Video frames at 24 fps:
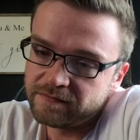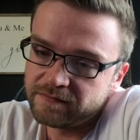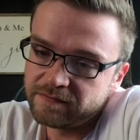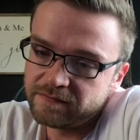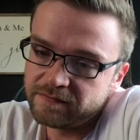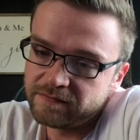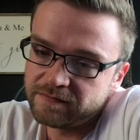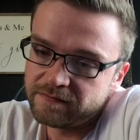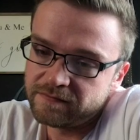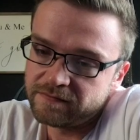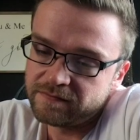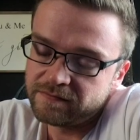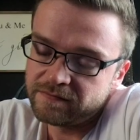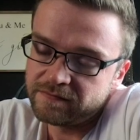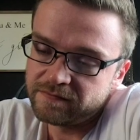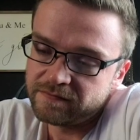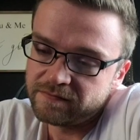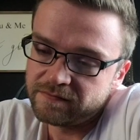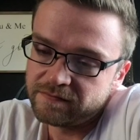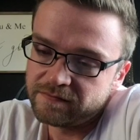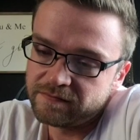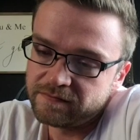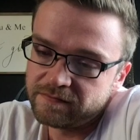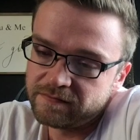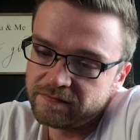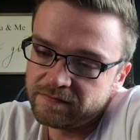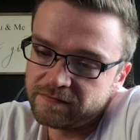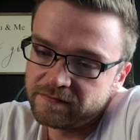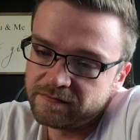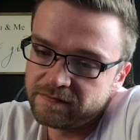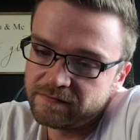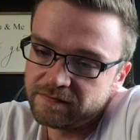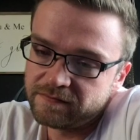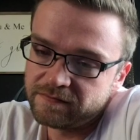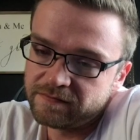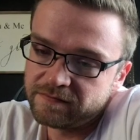
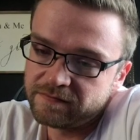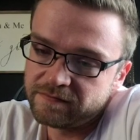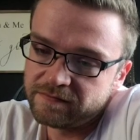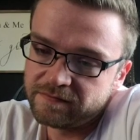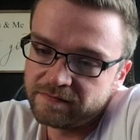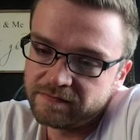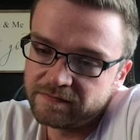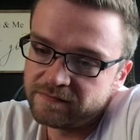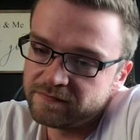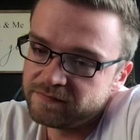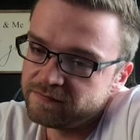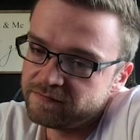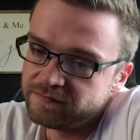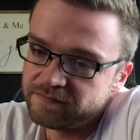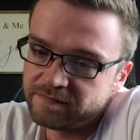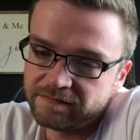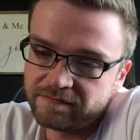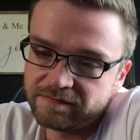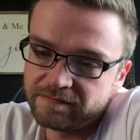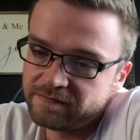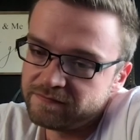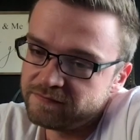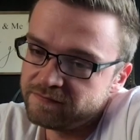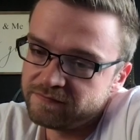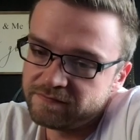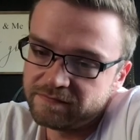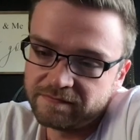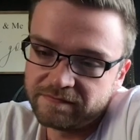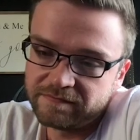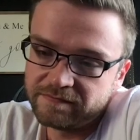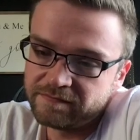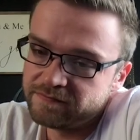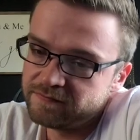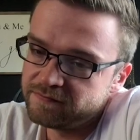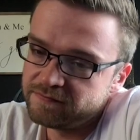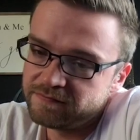I should have said and
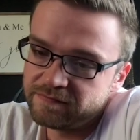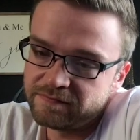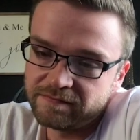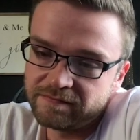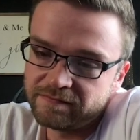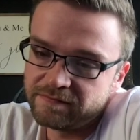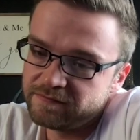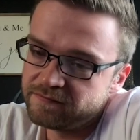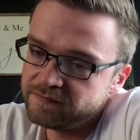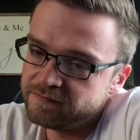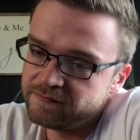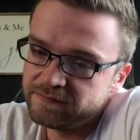done,